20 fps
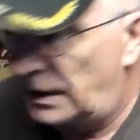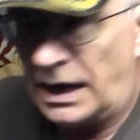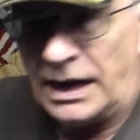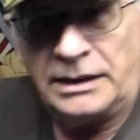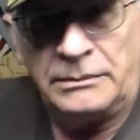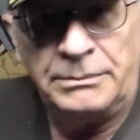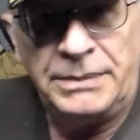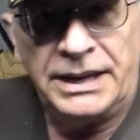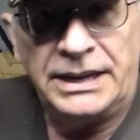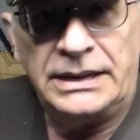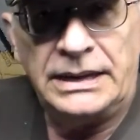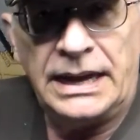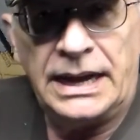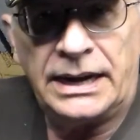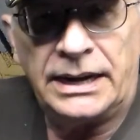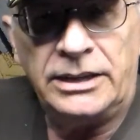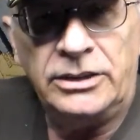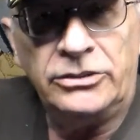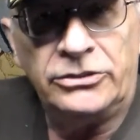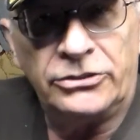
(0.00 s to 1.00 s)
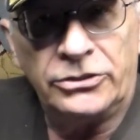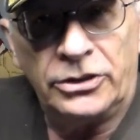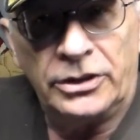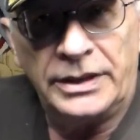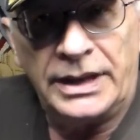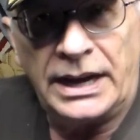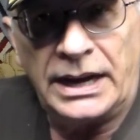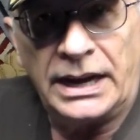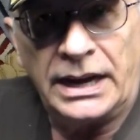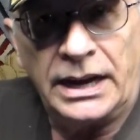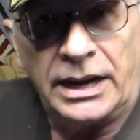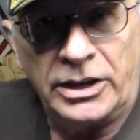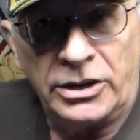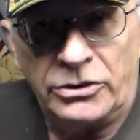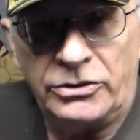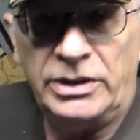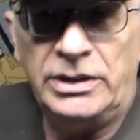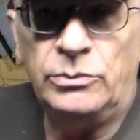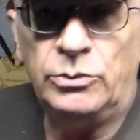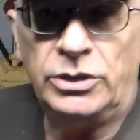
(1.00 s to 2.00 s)
Cotton bandana, you saw that. I got a
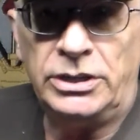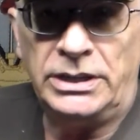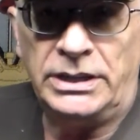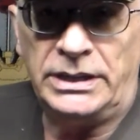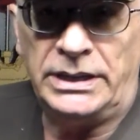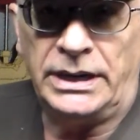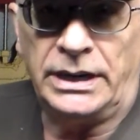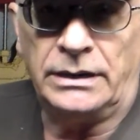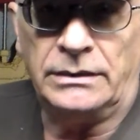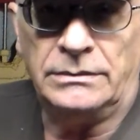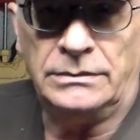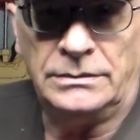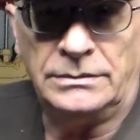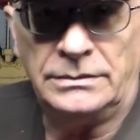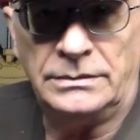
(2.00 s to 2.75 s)
green one in there.